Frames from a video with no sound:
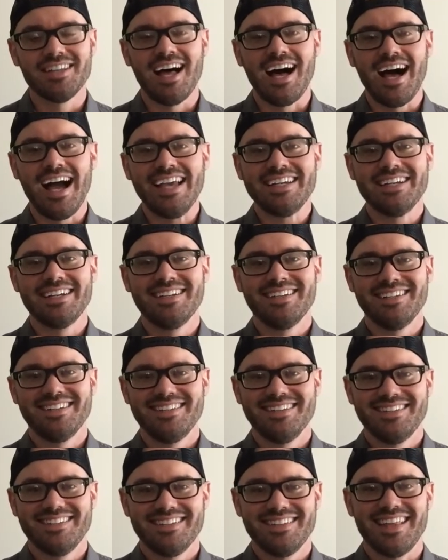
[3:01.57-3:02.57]
line,
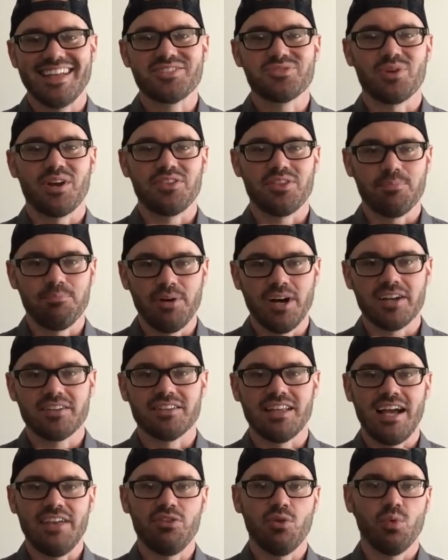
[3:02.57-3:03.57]
that's right, the
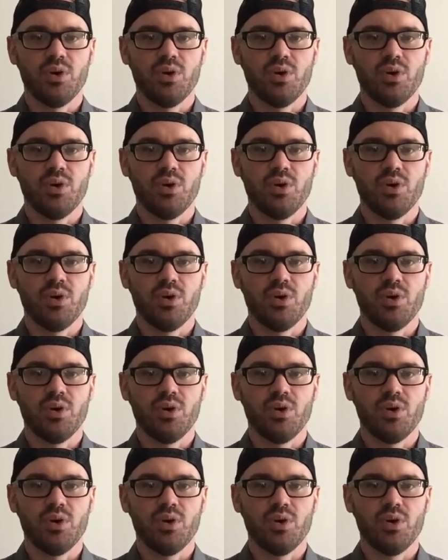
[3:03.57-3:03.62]
puck line,